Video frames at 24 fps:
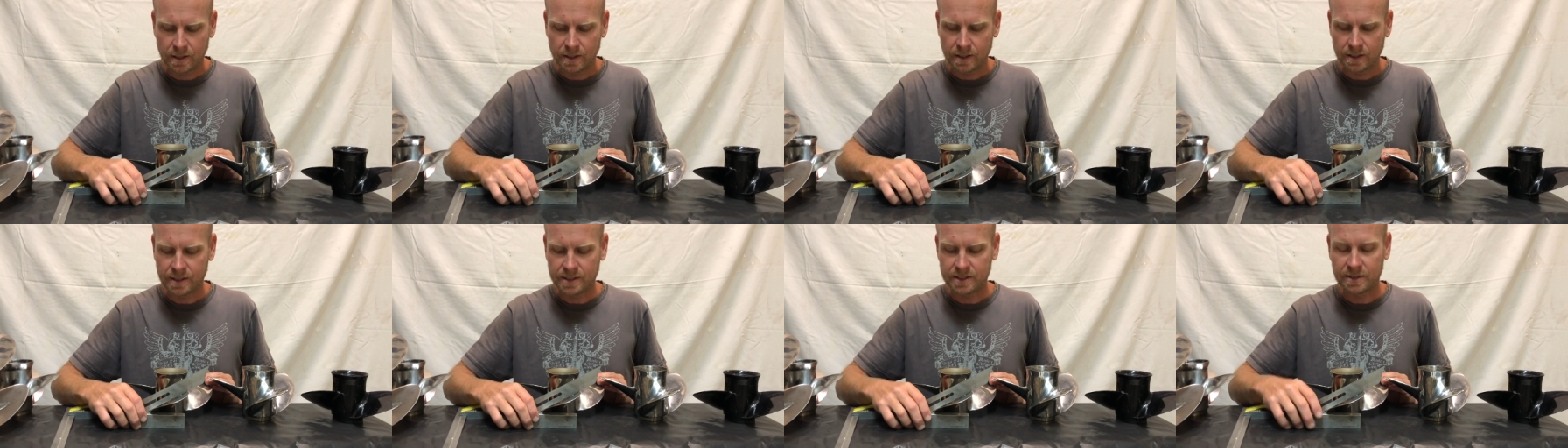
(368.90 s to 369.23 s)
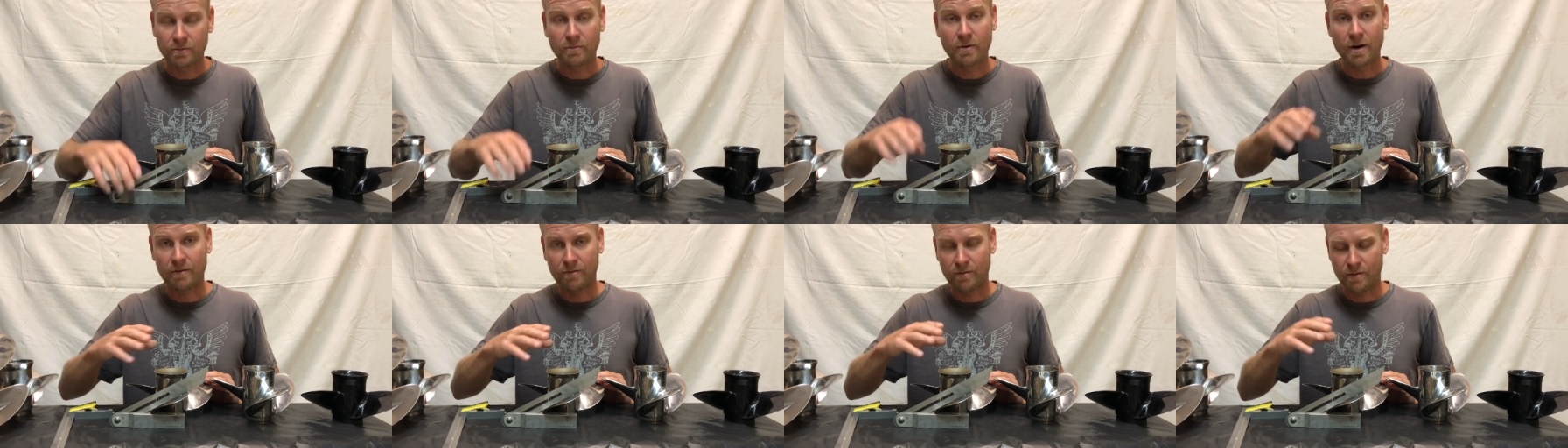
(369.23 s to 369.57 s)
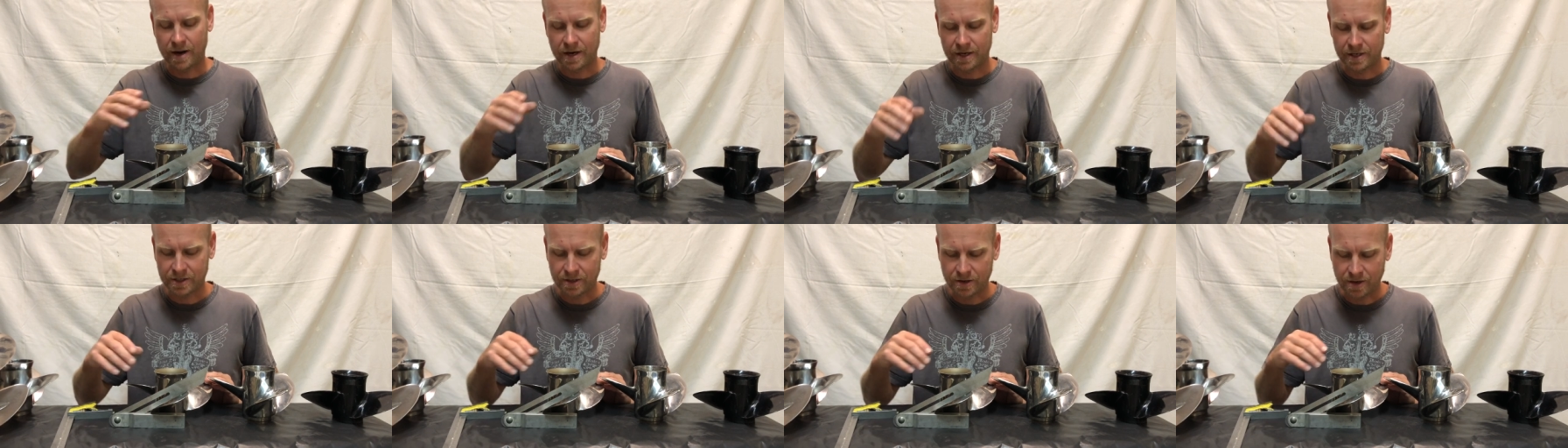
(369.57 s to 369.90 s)
is a rough way
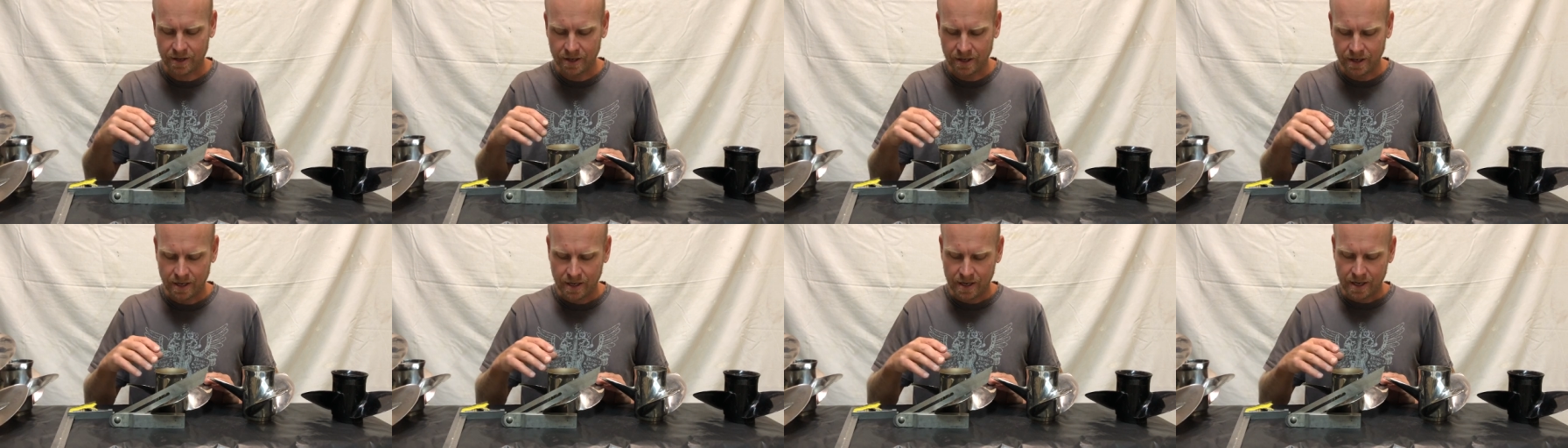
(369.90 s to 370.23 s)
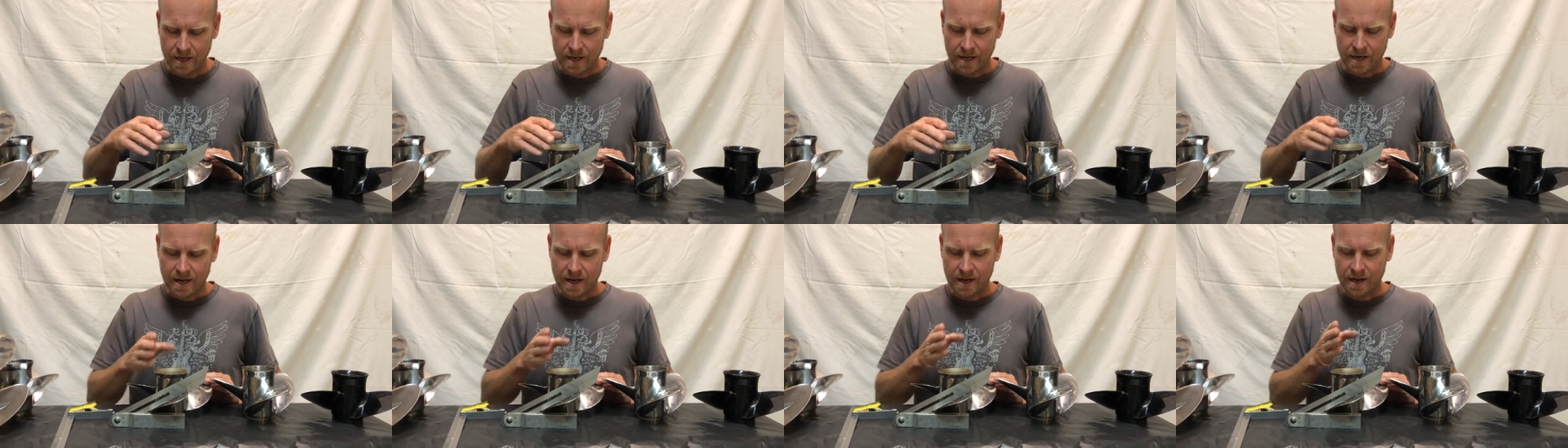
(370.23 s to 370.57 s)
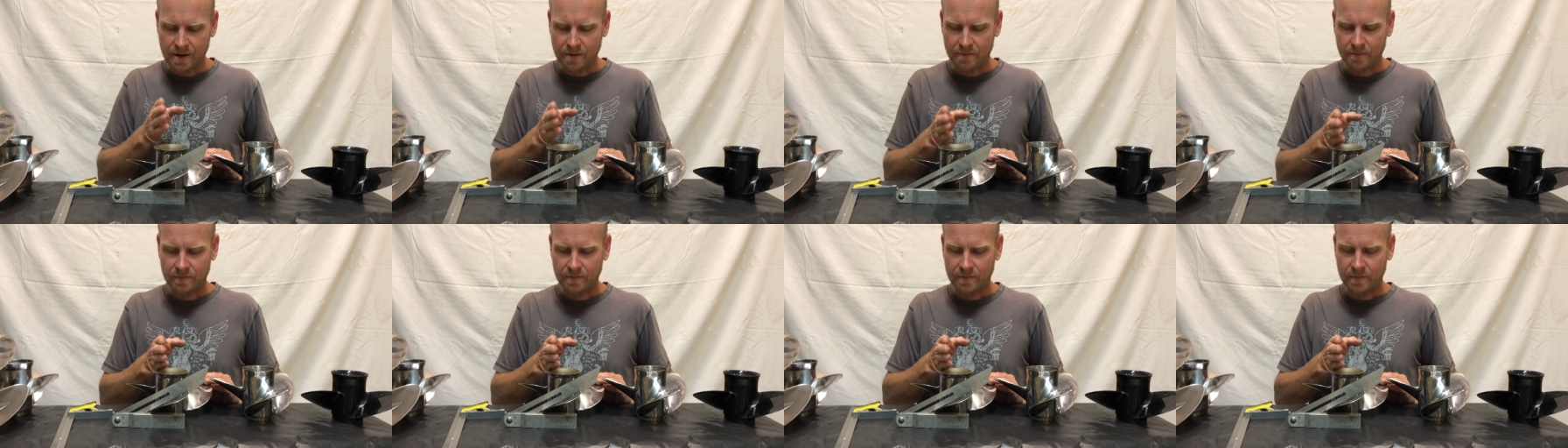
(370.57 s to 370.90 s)
to show you,
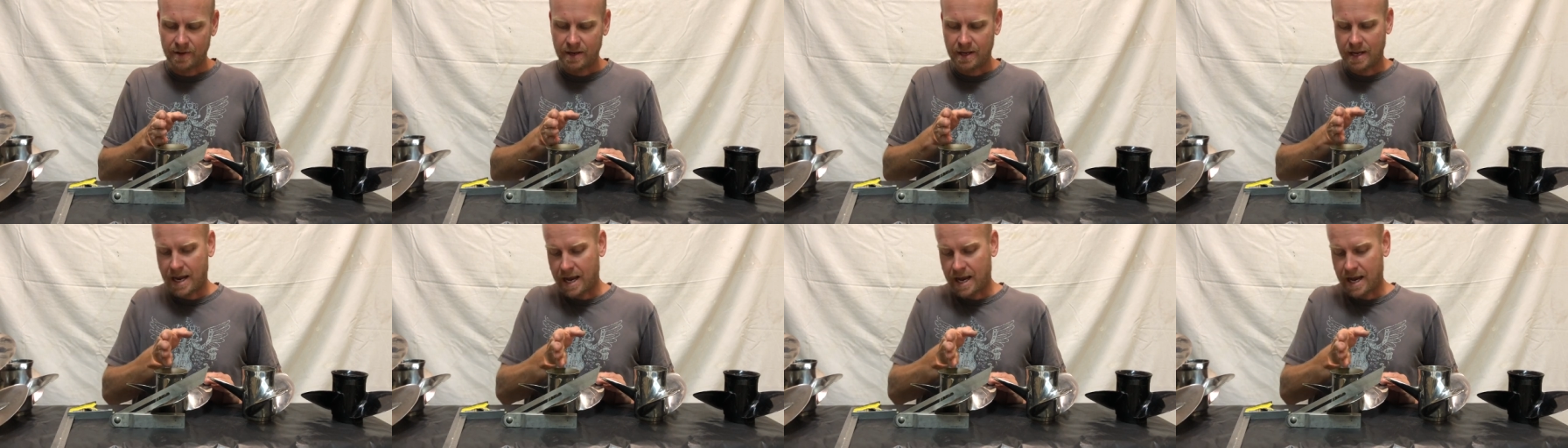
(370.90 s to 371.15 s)
um,